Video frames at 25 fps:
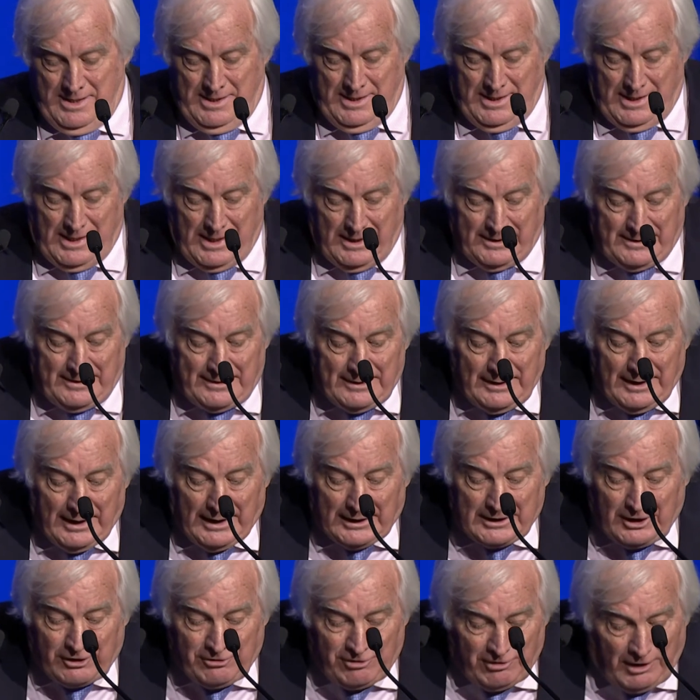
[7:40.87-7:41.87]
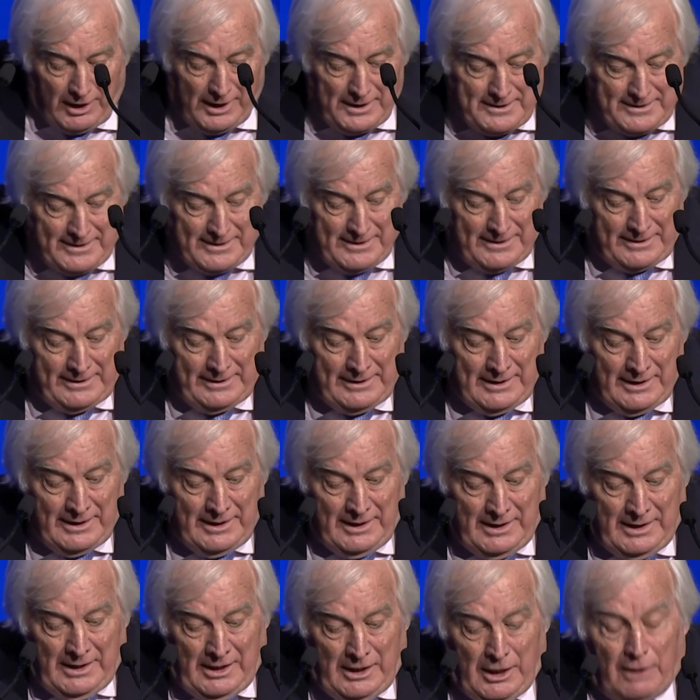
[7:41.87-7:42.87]
it's a crisis
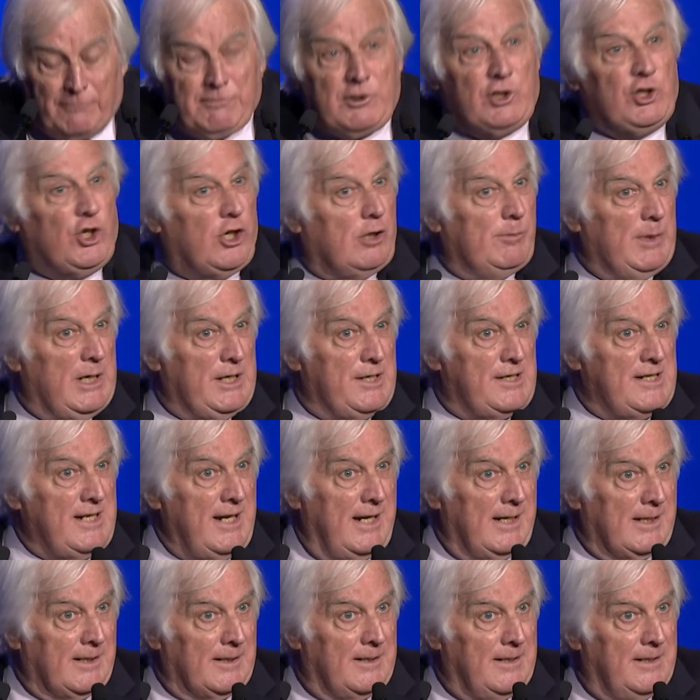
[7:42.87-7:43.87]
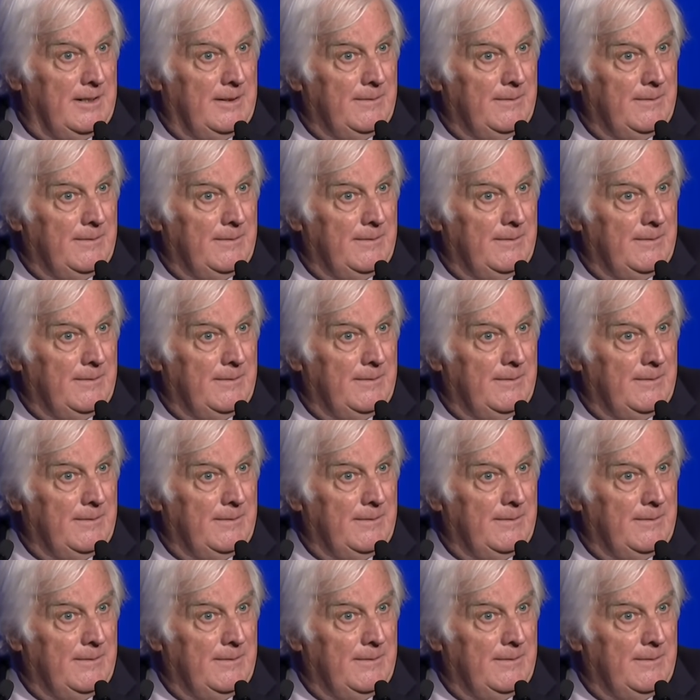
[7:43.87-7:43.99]
of common sense.